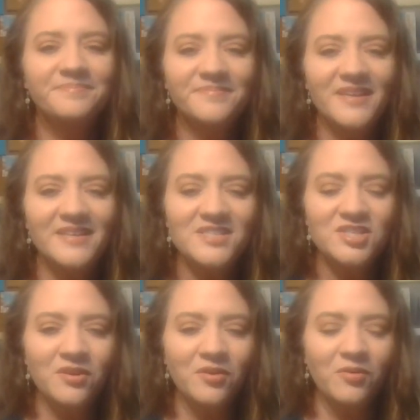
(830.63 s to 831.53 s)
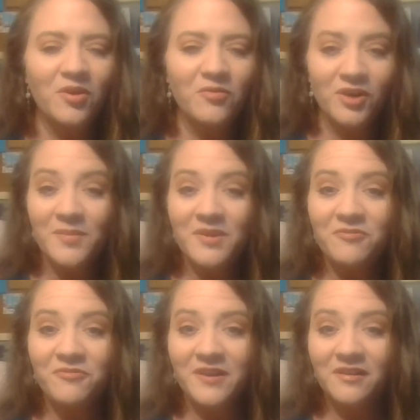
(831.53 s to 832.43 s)
And so overcoming
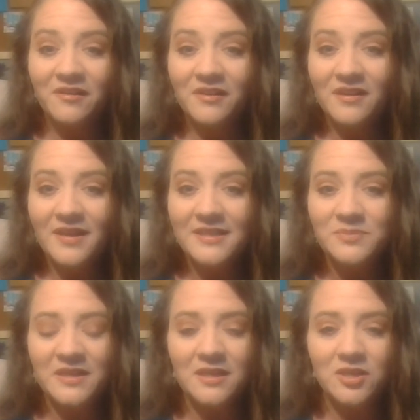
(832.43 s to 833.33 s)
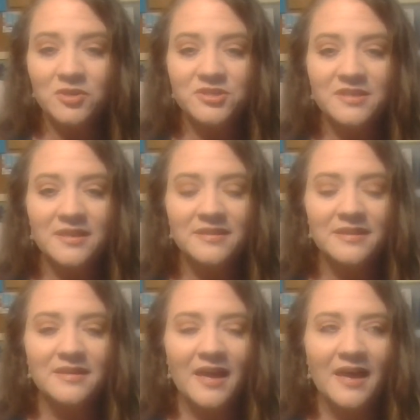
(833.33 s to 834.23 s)
fear has been a huge thing
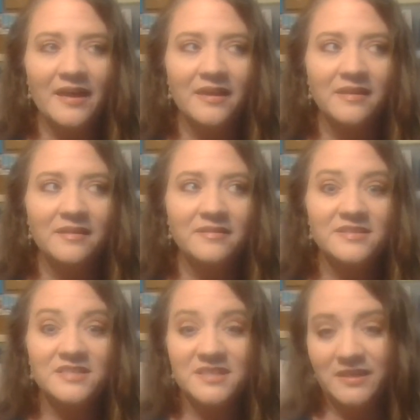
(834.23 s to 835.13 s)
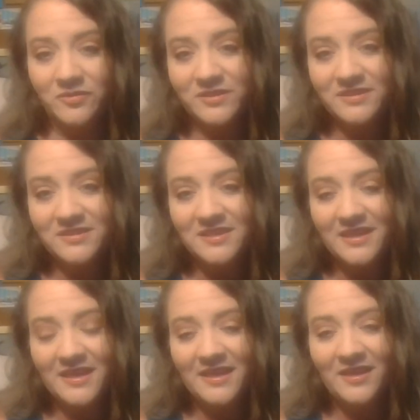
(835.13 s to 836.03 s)
that I
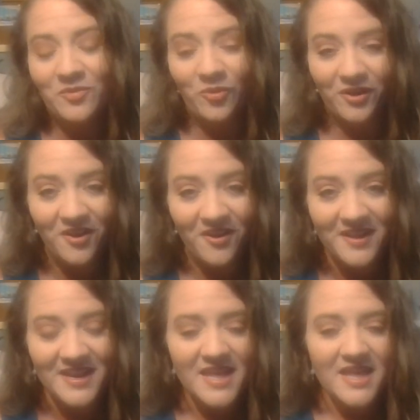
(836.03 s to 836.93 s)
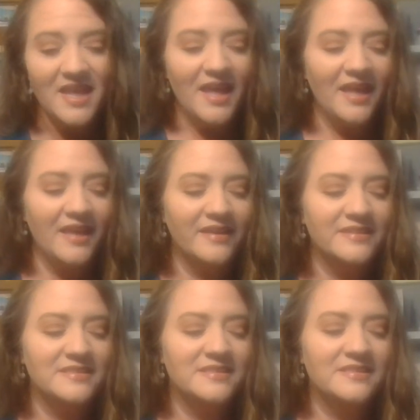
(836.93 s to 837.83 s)
continuously work on.
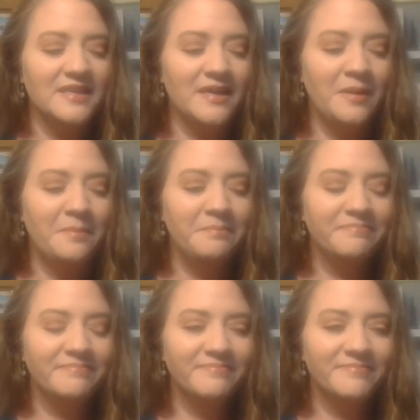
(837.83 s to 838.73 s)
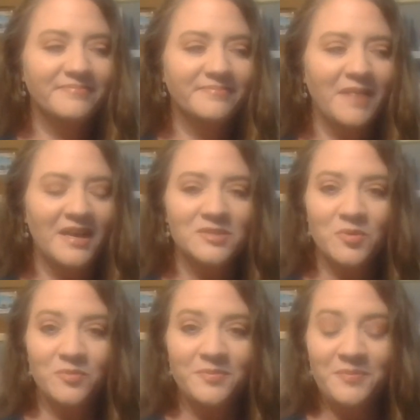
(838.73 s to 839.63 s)
And my
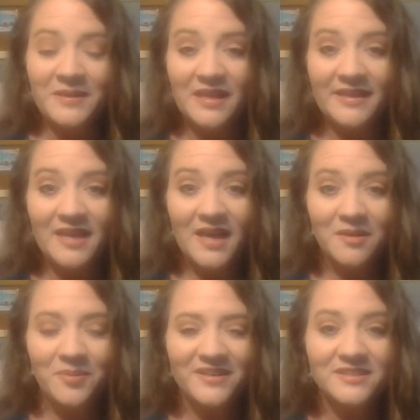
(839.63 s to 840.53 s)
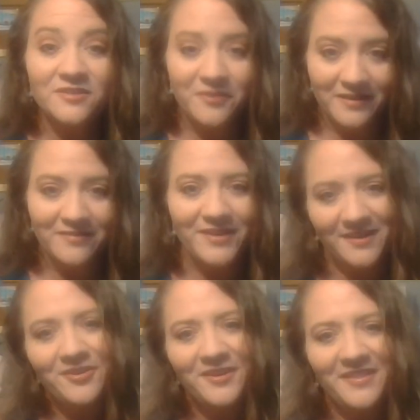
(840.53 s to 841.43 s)
husband would be like, "Yeah, Brandy's afraid of
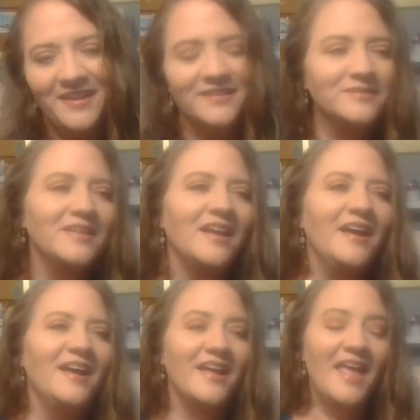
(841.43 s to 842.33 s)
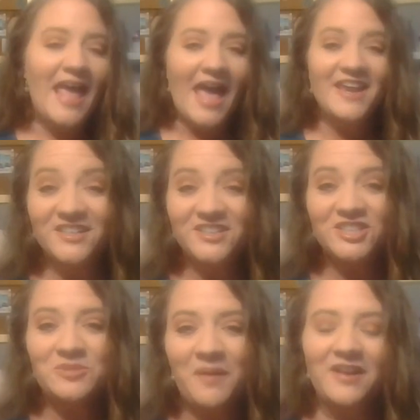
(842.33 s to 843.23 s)
everything," and
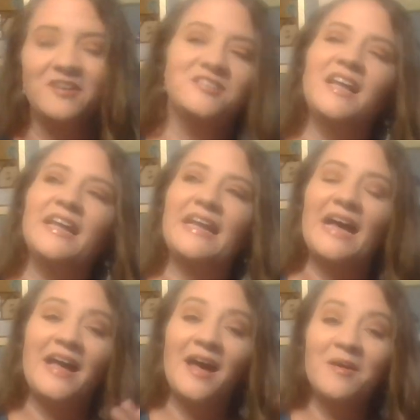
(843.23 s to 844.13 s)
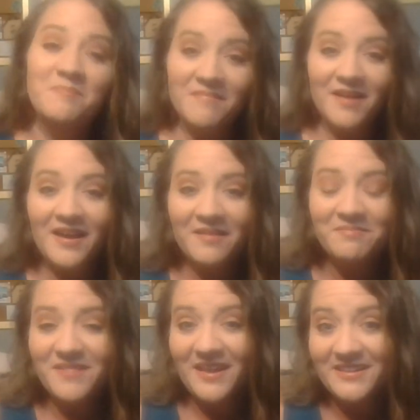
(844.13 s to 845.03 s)
just spiders. Like I'm
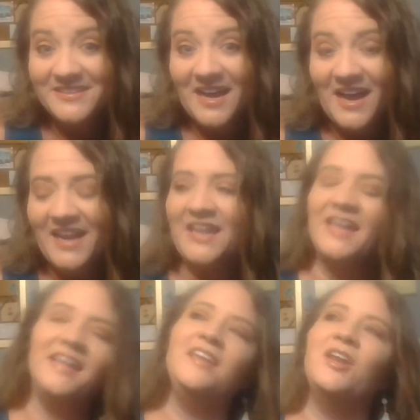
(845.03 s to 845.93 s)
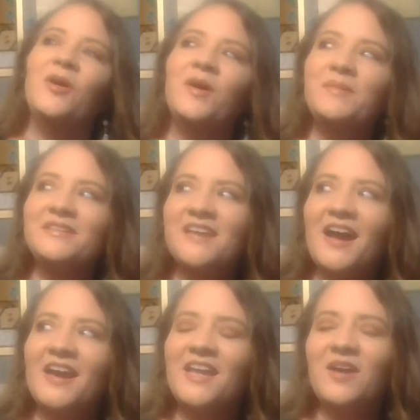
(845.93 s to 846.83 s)
anxiety. I'm
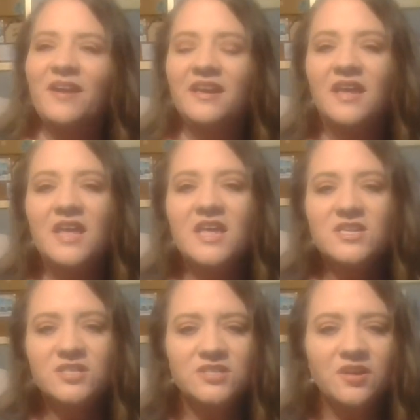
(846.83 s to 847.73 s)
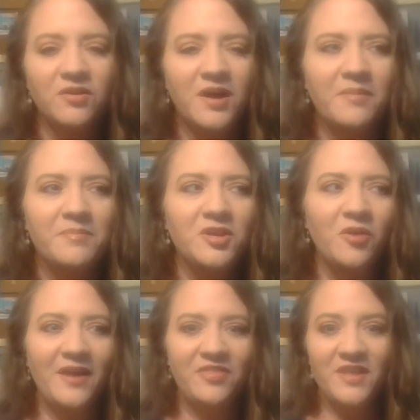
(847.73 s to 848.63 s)
anxiety queen. So
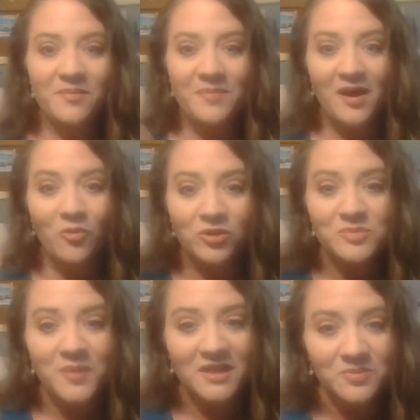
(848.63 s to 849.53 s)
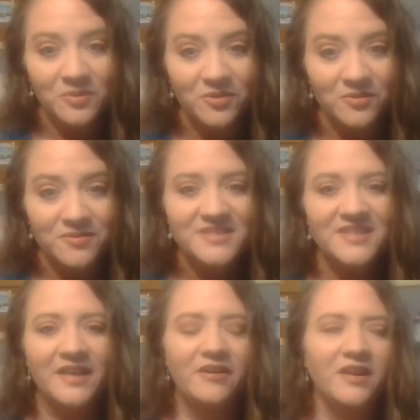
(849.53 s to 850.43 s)
I think about worst possible
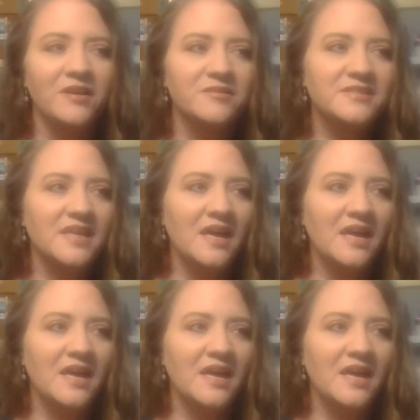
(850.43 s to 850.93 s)
scenarios.